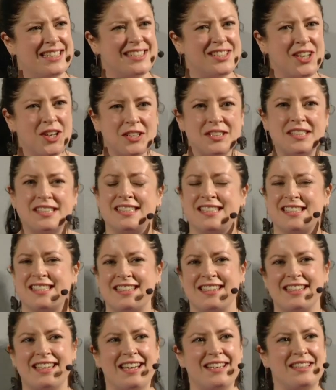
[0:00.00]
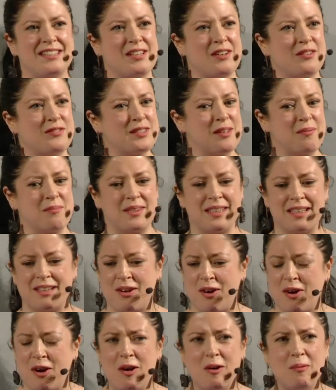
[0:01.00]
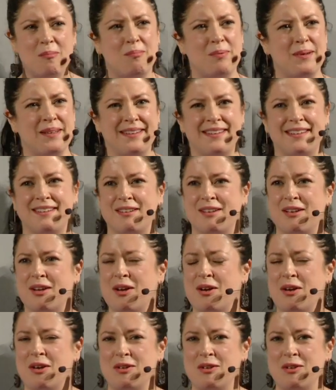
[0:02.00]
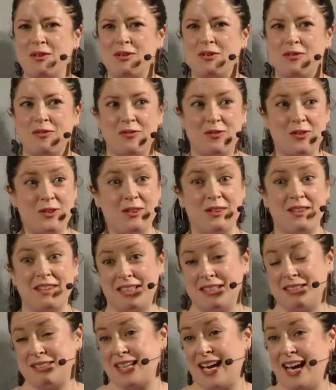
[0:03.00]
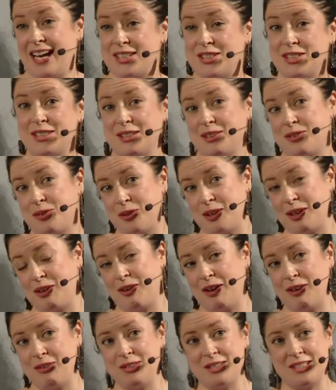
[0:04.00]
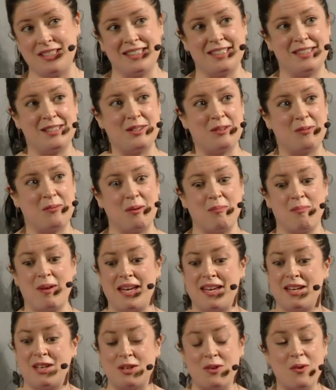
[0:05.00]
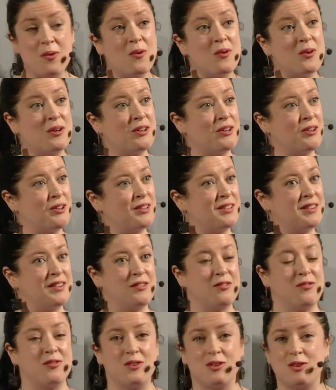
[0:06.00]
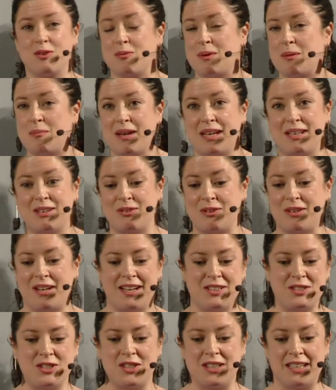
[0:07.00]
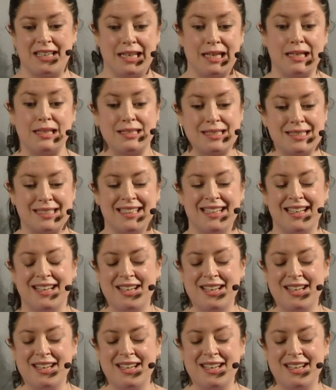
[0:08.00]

dust and the idea of something urban and you know, the food that's actually growing around us that we might ignore or the food that we might not naturally eat.